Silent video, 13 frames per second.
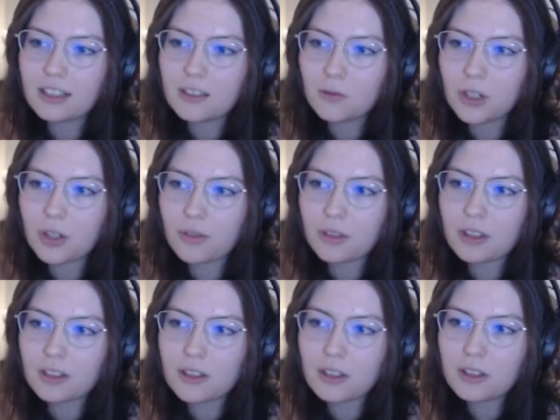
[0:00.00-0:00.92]

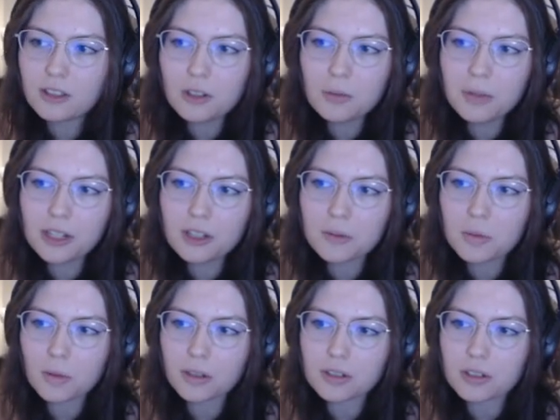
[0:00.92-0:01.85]
the two bishops
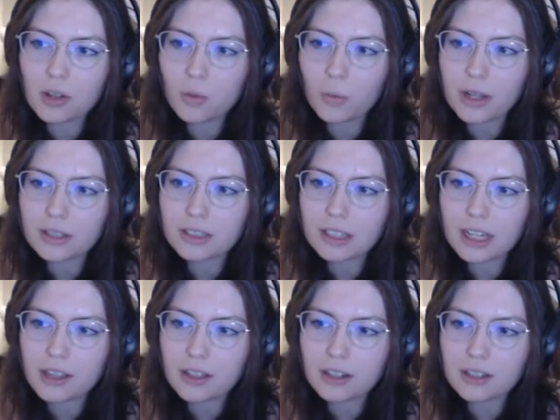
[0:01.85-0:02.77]
work so well
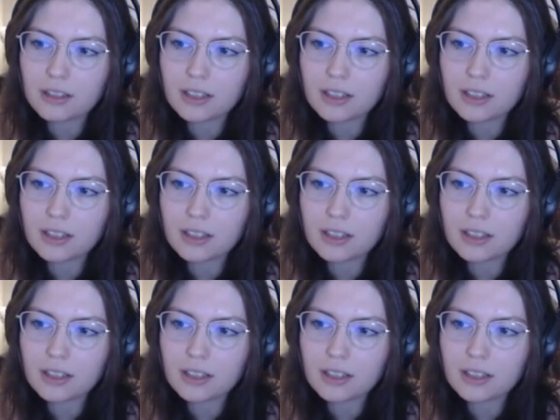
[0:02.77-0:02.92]
together,